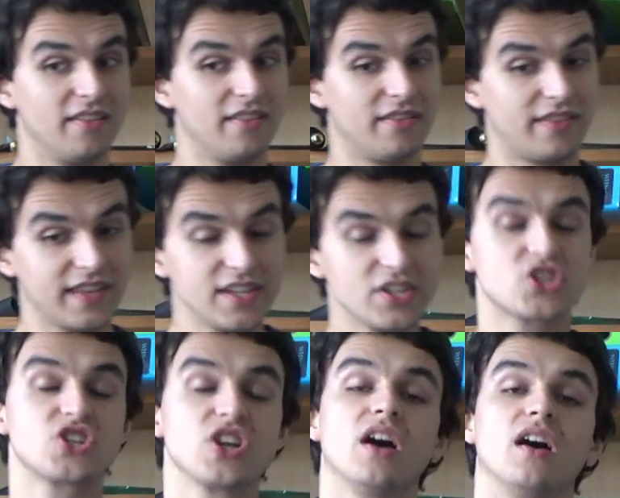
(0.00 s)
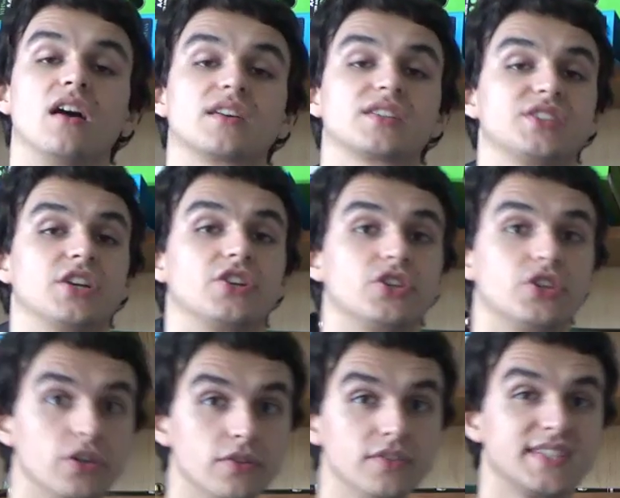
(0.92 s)
these sharks are
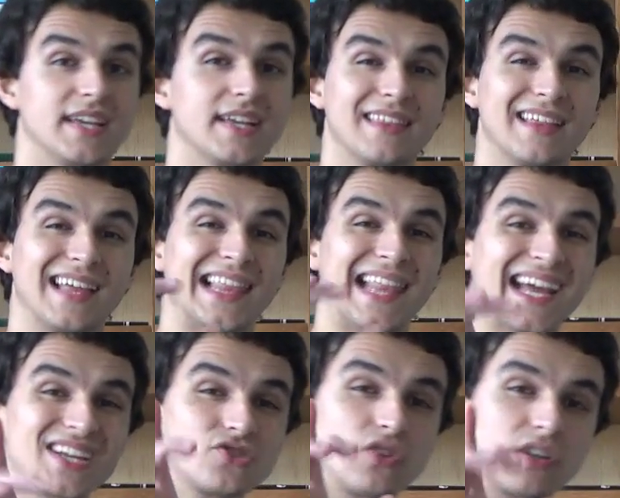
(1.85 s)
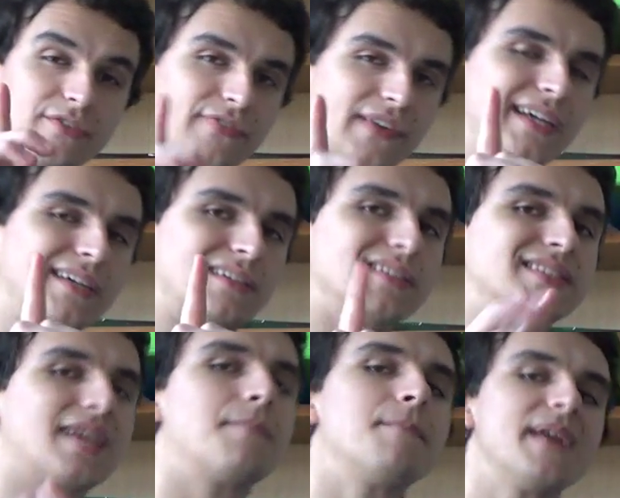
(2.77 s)
using the electric
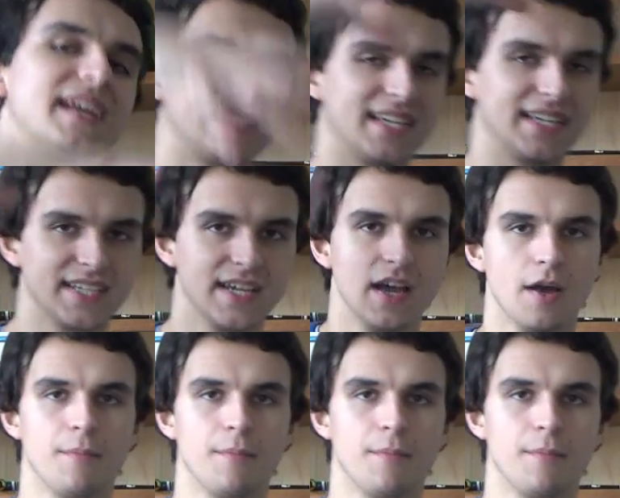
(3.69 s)
fields emitted